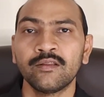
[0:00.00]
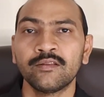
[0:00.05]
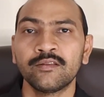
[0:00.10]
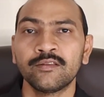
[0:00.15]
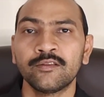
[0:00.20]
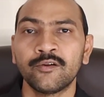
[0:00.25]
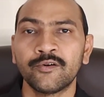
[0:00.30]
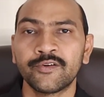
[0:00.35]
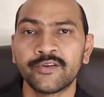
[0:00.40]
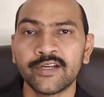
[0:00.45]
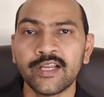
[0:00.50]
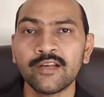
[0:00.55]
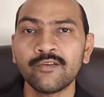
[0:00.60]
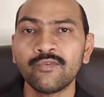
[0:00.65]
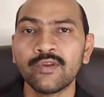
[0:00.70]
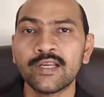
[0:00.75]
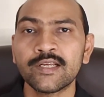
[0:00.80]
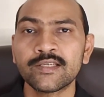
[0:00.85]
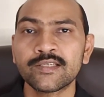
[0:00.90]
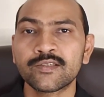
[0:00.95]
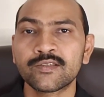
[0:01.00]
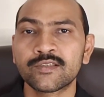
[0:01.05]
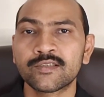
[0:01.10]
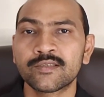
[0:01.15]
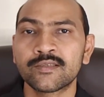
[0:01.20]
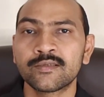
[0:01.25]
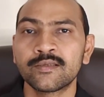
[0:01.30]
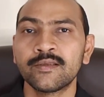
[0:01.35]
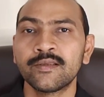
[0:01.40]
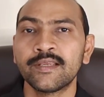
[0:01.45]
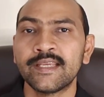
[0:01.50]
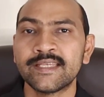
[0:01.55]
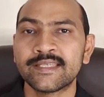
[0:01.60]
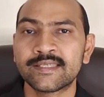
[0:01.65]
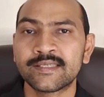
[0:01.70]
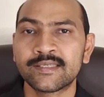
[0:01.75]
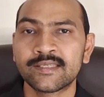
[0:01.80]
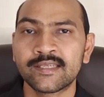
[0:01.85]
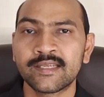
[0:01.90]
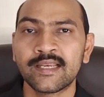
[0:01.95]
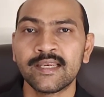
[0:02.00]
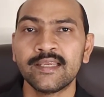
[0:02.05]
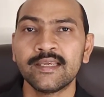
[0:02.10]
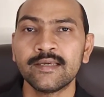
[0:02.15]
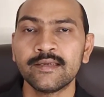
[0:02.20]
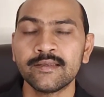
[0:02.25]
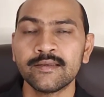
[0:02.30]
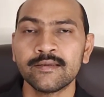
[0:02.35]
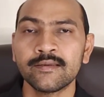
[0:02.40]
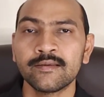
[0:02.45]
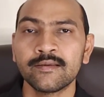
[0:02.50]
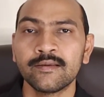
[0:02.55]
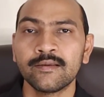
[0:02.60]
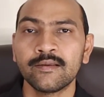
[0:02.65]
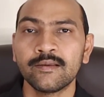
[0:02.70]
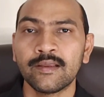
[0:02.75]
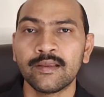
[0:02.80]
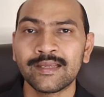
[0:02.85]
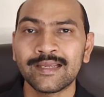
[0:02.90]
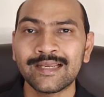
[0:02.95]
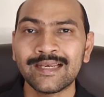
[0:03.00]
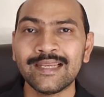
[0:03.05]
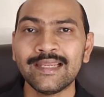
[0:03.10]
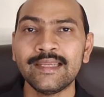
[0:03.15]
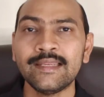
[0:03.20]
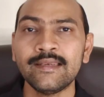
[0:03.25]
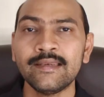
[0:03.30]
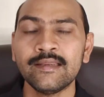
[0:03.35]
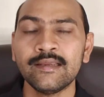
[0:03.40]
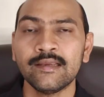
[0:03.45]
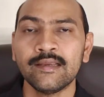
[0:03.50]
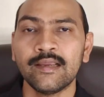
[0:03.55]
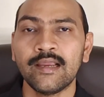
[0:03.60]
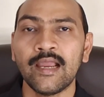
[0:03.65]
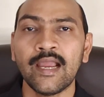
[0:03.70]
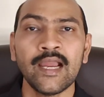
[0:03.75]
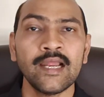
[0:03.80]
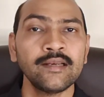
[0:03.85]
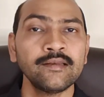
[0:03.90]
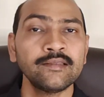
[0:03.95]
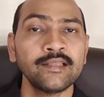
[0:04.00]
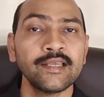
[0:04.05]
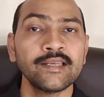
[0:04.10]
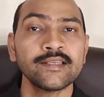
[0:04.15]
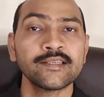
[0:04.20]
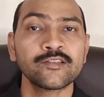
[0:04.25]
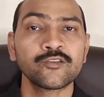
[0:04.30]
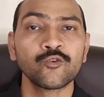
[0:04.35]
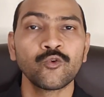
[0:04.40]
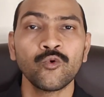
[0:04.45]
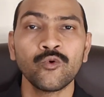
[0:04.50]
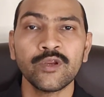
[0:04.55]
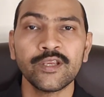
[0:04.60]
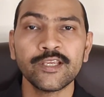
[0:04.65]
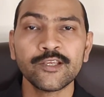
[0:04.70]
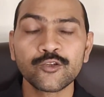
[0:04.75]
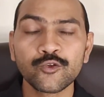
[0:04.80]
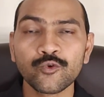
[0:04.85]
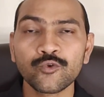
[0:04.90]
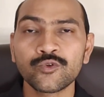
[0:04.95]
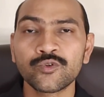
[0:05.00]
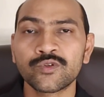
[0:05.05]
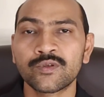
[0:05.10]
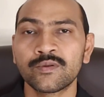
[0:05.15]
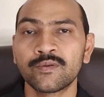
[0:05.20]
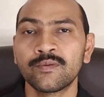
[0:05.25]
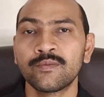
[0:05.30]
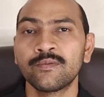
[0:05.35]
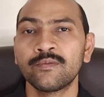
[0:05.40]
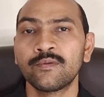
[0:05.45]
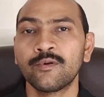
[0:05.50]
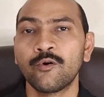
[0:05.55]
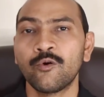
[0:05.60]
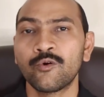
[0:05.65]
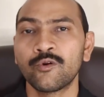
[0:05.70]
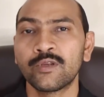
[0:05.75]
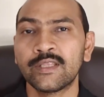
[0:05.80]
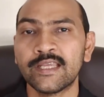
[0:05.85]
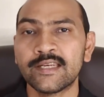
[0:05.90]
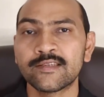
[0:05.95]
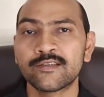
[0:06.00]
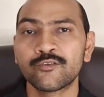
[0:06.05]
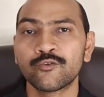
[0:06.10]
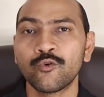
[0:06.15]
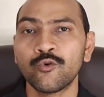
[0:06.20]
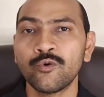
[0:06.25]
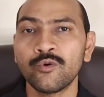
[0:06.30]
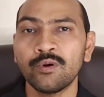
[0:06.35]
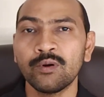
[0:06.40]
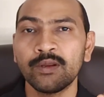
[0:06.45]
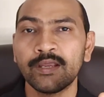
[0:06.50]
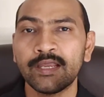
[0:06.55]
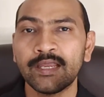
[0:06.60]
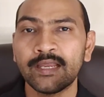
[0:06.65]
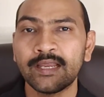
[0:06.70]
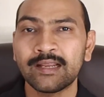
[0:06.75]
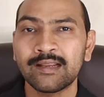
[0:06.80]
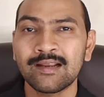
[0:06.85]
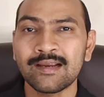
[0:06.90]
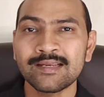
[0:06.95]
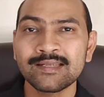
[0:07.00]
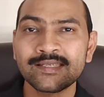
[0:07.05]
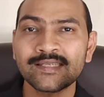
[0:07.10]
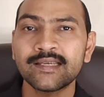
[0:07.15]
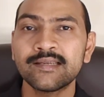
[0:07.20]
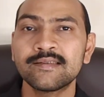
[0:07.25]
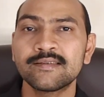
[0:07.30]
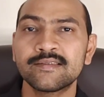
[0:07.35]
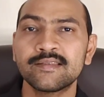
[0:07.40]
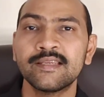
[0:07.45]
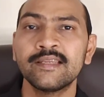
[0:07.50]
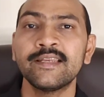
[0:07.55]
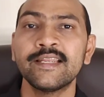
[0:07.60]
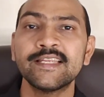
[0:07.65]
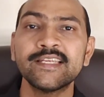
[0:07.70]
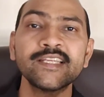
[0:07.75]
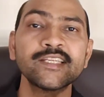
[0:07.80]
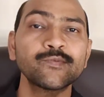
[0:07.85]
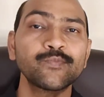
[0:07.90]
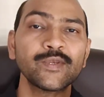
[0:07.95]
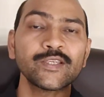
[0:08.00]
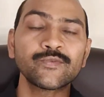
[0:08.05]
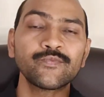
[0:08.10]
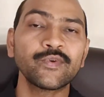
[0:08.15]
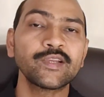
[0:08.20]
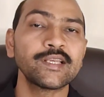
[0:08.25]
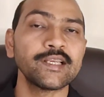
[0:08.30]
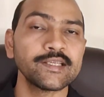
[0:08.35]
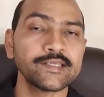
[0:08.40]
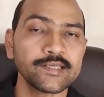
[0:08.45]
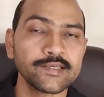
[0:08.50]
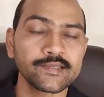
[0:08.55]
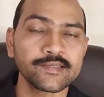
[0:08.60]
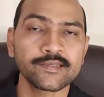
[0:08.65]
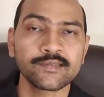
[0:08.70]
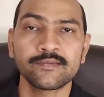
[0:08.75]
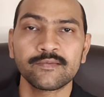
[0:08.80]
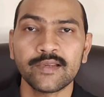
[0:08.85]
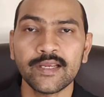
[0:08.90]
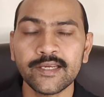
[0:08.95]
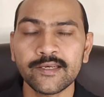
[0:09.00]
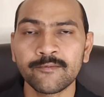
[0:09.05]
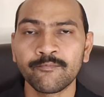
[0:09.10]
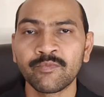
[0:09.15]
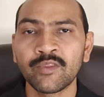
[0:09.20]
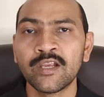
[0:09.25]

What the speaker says: the trial balance is clear, clean, and there is no issues or there is no concerns in any specific ledgers, right?